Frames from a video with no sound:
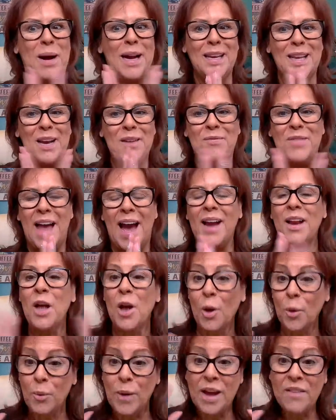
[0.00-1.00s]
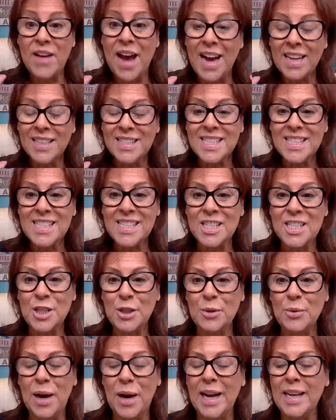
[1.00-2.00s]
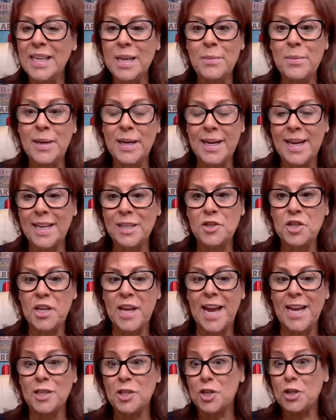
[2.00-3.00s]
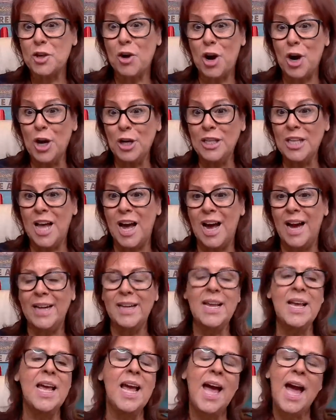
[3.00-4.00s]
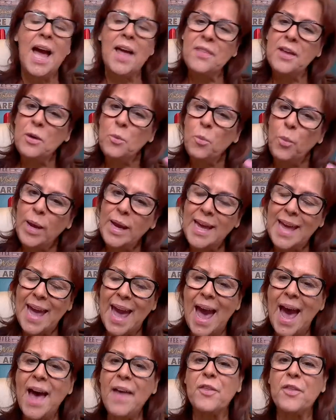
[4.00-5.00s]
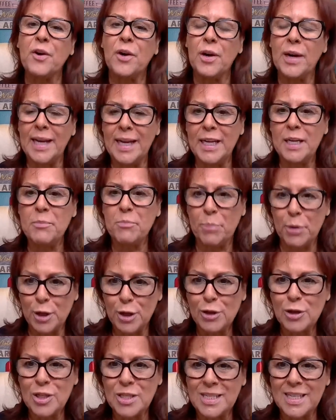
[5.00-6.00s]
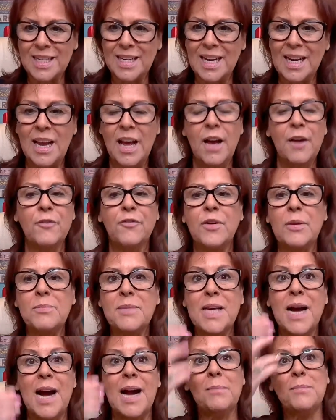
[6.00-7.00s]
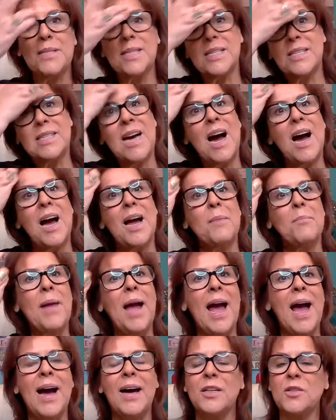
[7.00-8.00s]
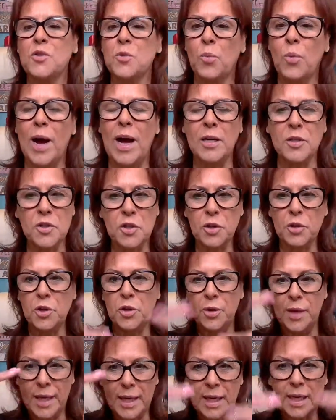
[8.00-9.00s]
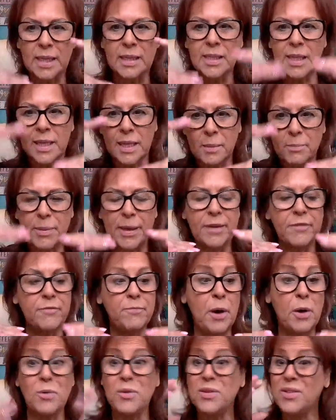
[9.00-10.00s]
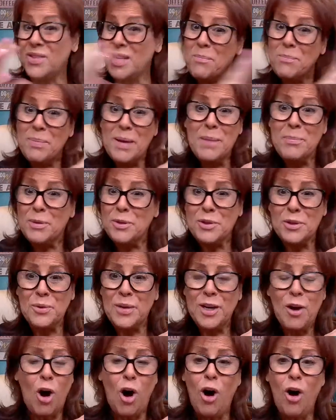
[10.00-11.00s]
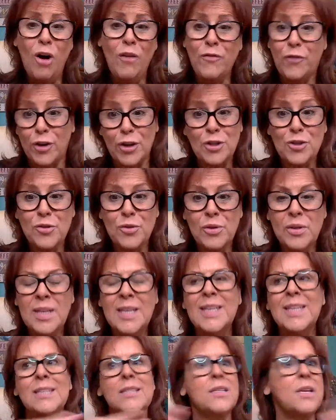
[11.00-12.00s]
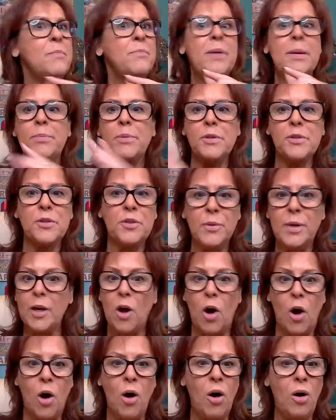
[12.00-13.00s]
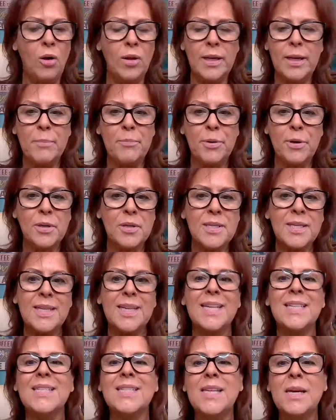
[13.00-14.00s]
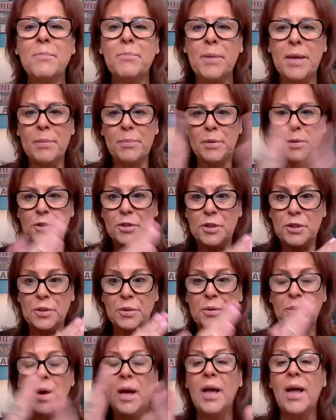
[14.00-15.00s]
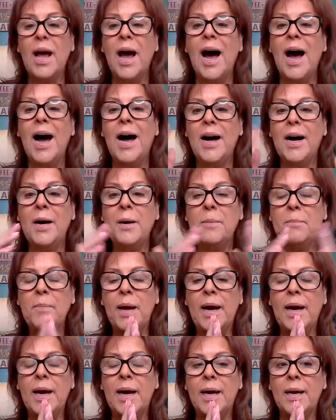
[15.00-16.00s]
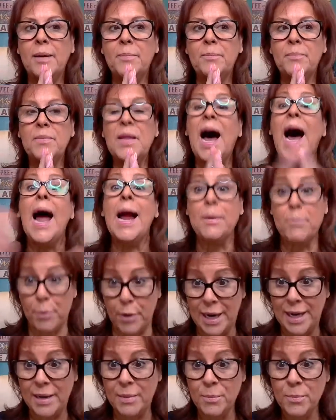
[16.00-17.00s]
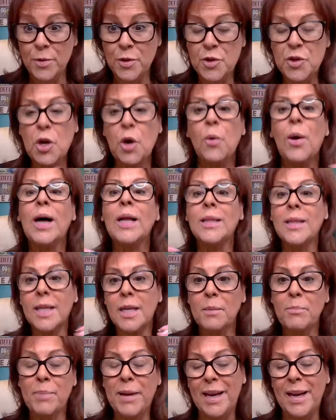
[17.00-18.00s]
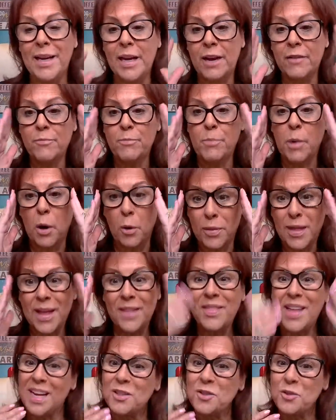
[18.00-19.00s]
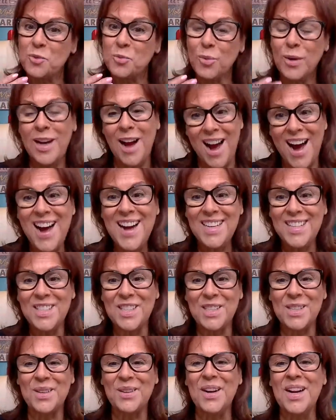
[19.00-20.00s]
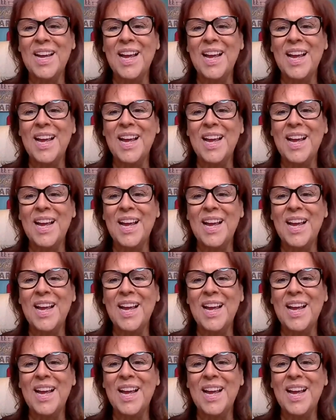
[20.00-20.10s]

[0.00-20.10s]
I love that. We have access to unlimited education online, and then we gather in person from time to time as well. So you get a little bit of both. Some people do it all virtual, some people do it all in person, and some people do um, uh, hybrid. So a little bit of both. And that's what I do.